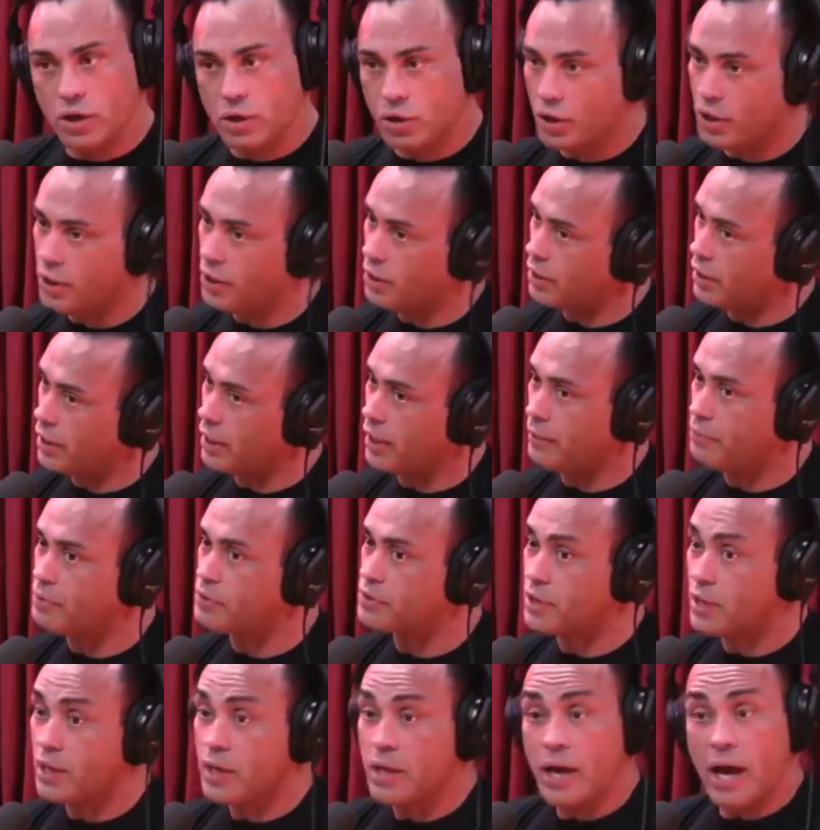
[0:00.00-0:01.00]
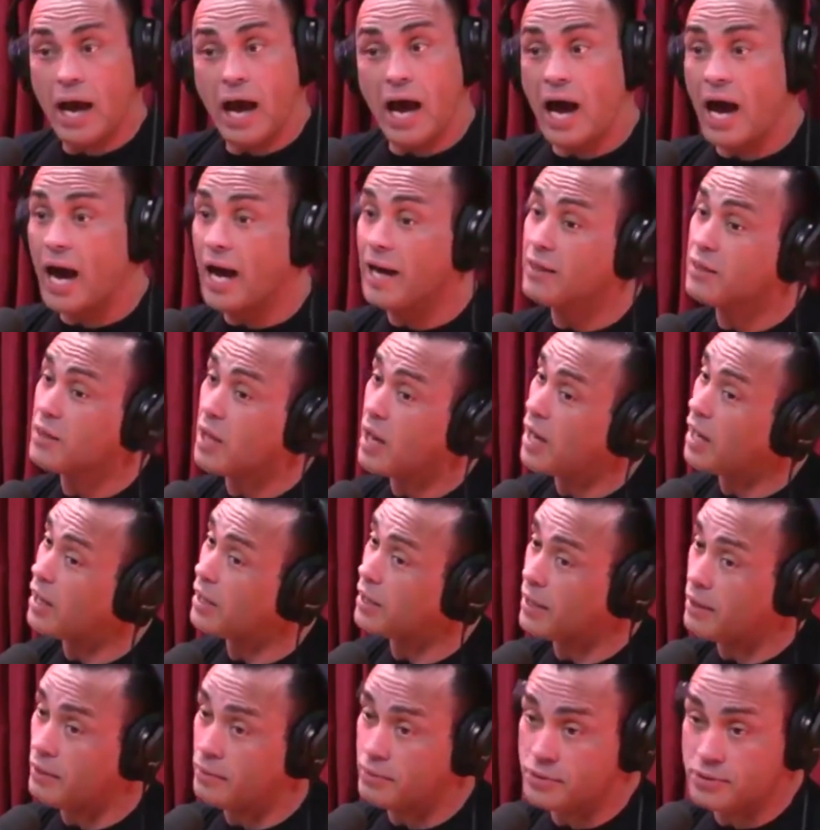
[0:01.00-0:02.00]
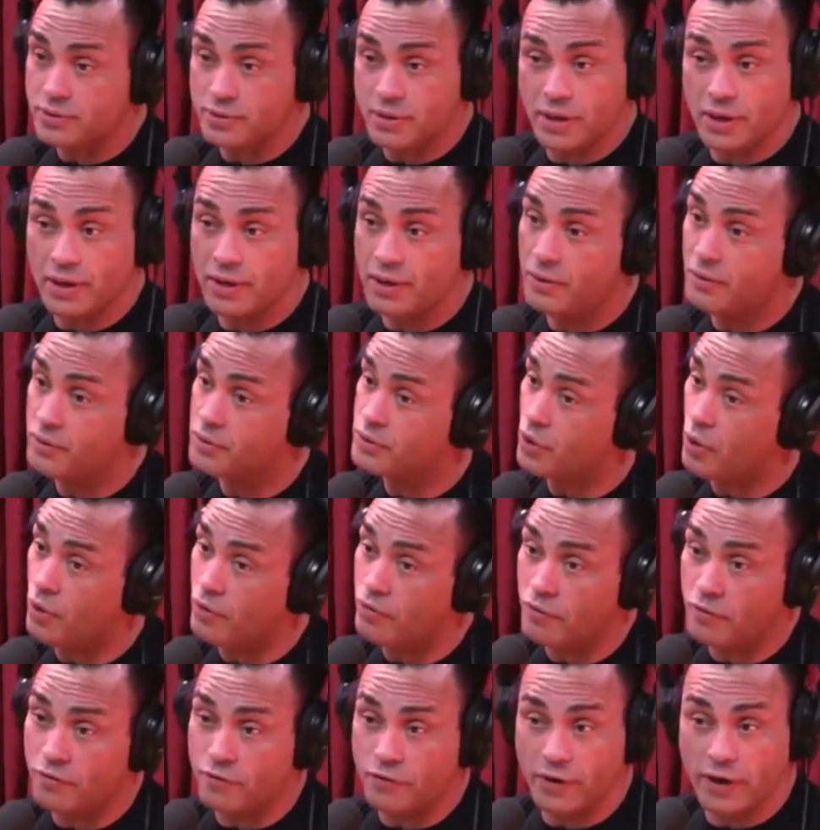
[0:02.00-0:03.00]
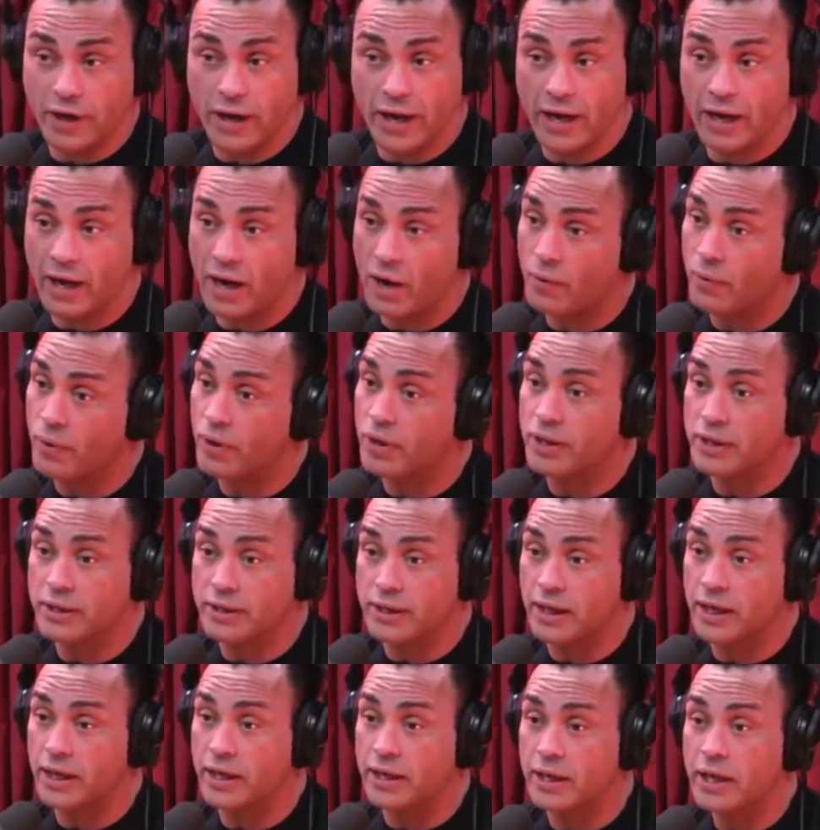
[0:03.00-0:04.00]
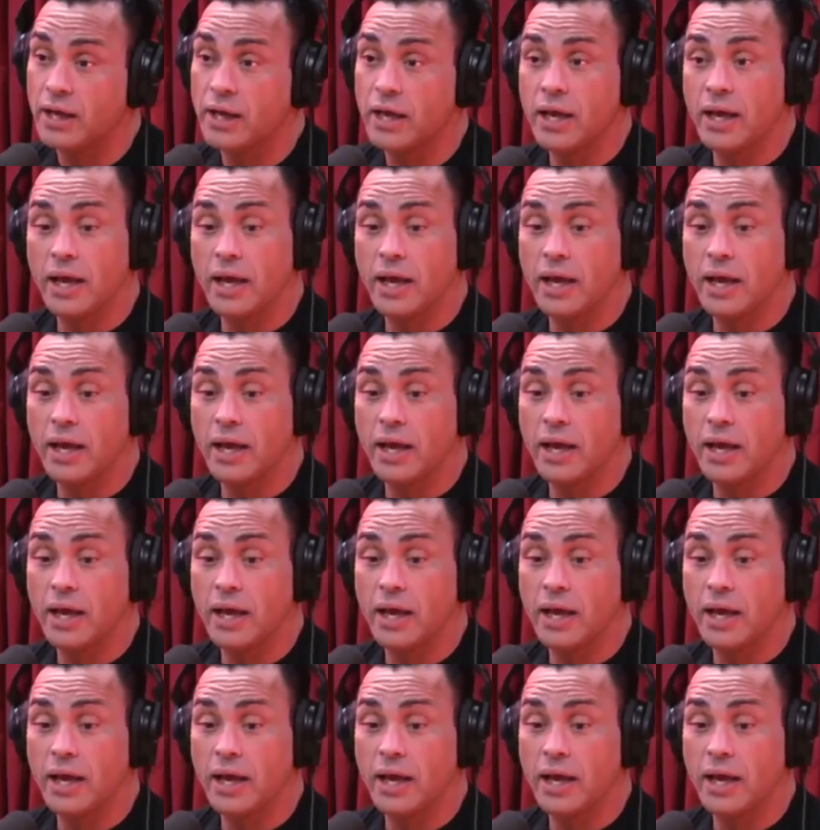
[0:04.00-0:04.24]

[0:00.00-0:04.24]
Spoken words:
he was, I thought it was over for Nate. I really did.